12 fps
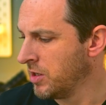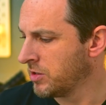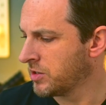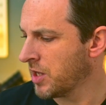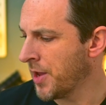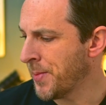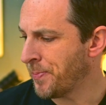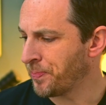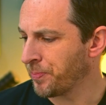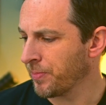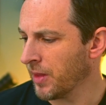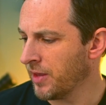So
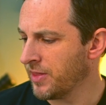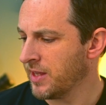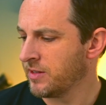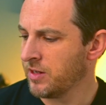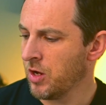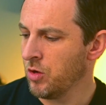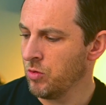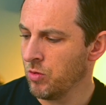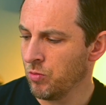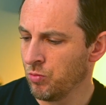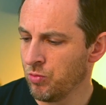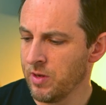there's
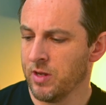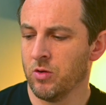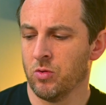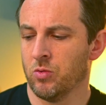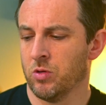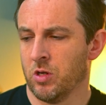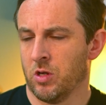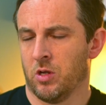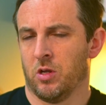no real